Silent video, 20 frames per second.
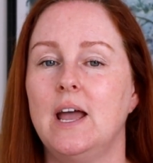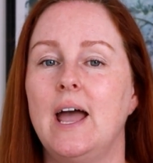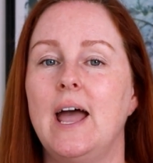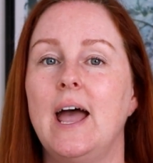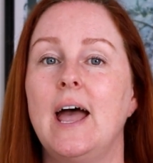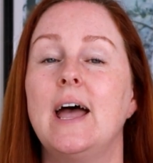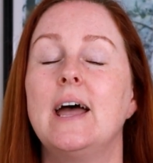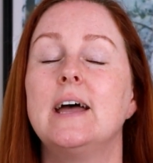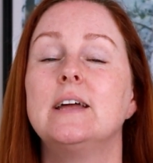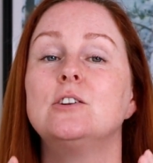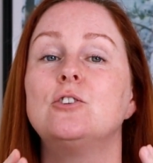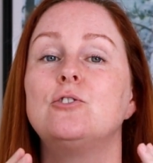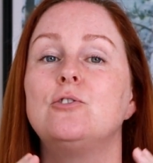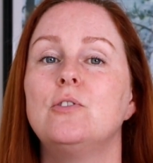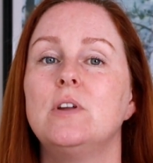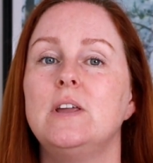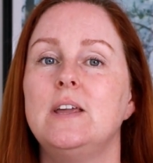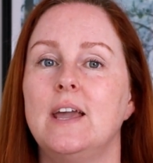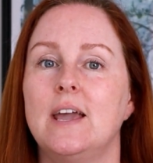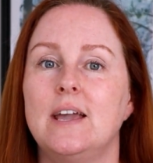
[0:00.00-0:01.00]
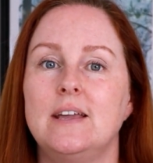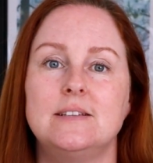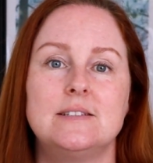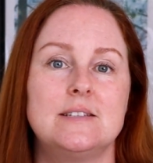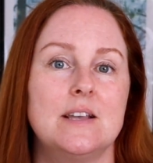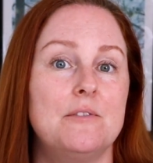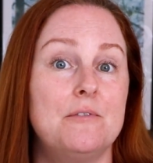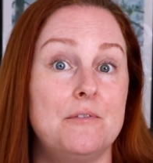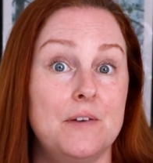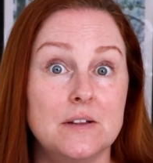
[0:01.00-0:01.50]
and creates
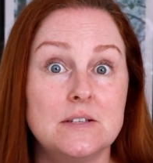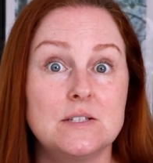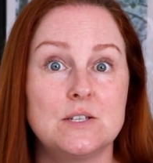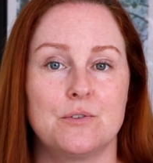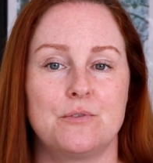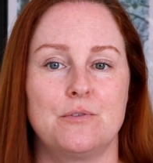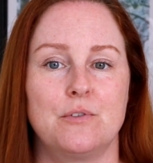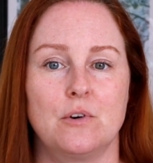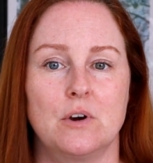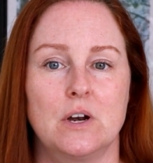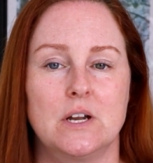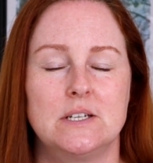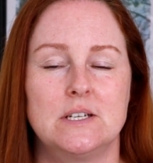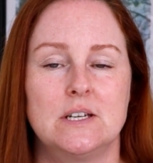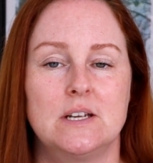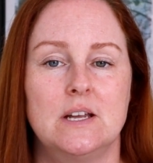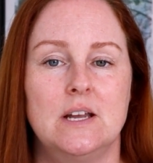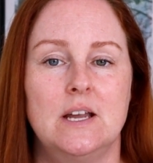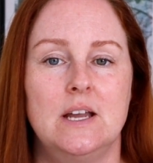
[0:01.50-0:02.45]
a filter for it.